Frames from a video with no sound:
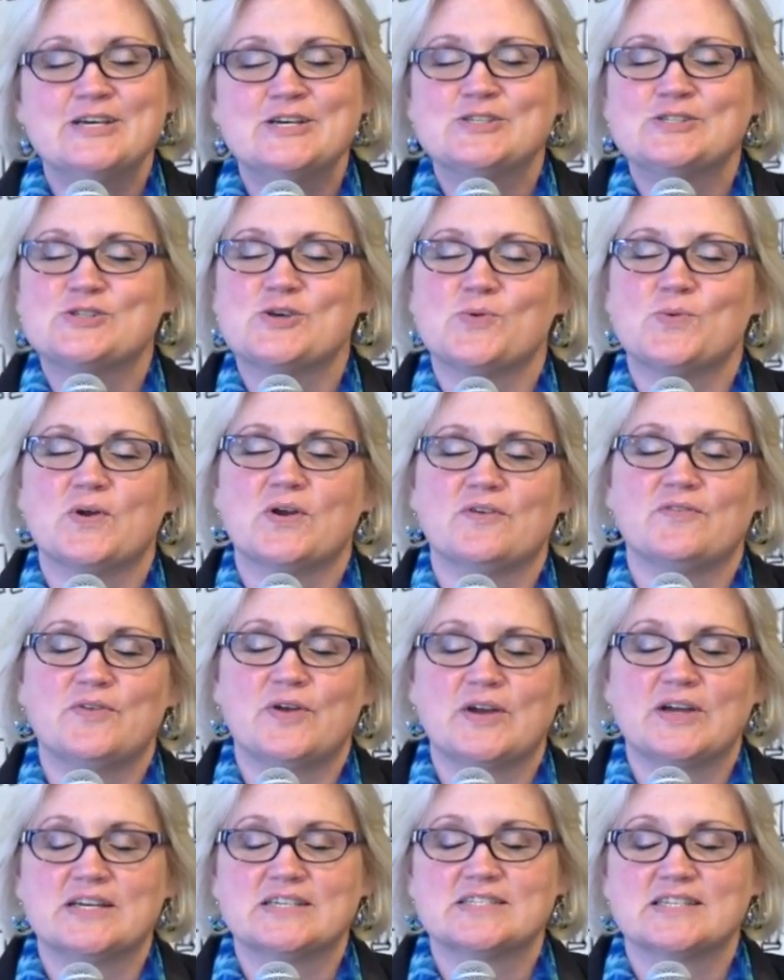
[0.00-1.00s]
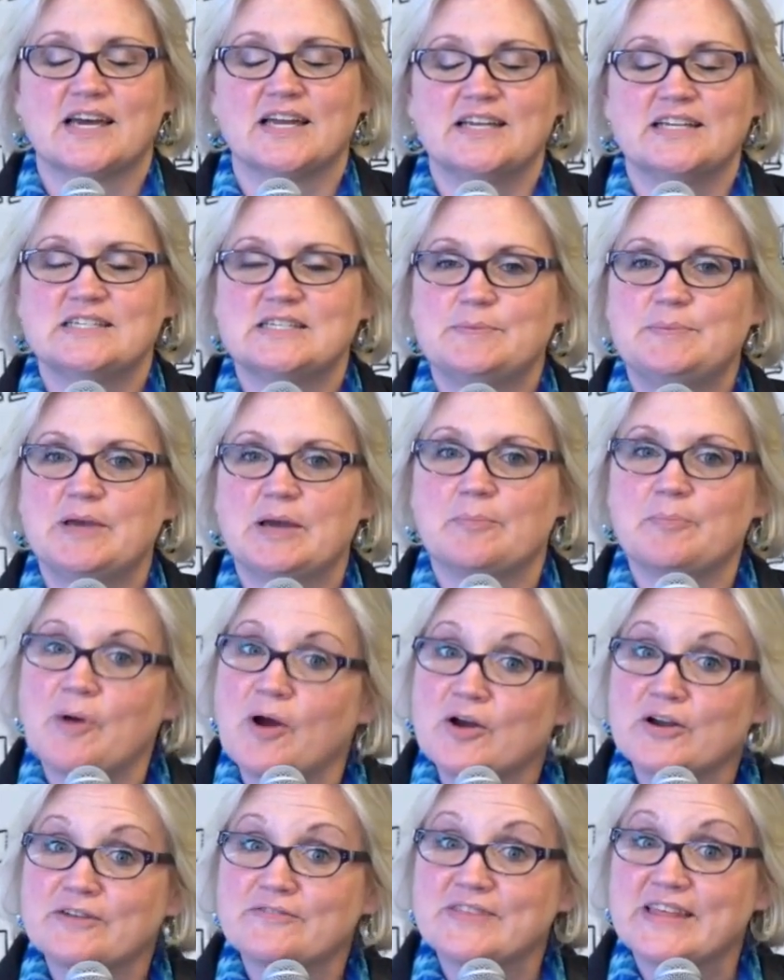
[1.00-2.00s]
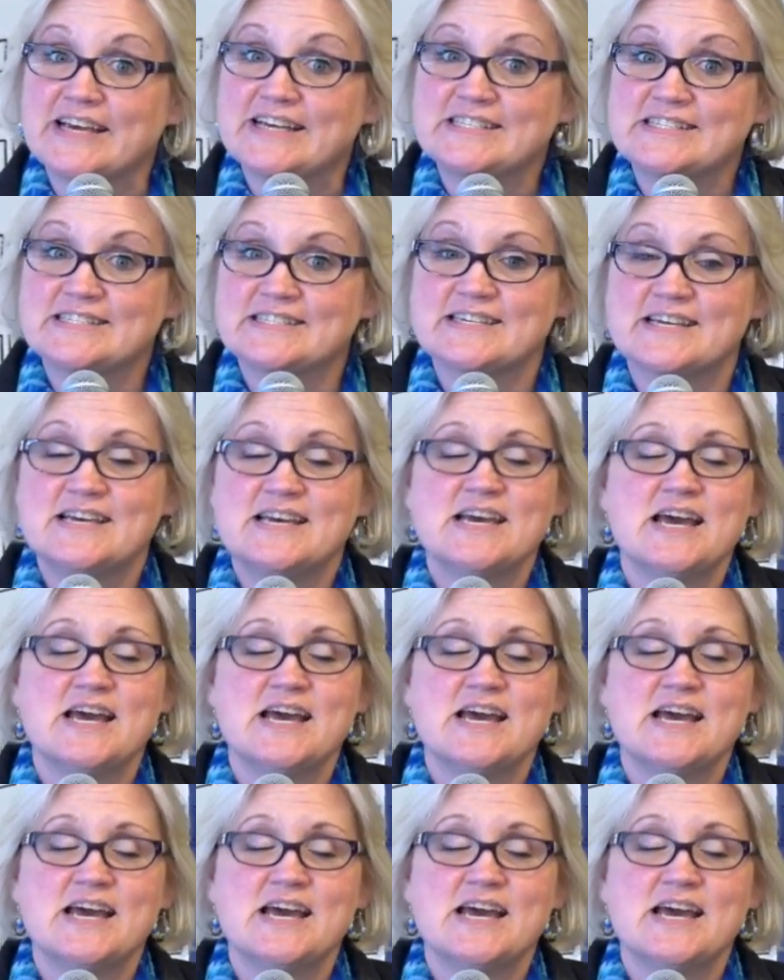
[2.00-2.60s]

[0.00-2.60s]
So we're very excited to be a part of this.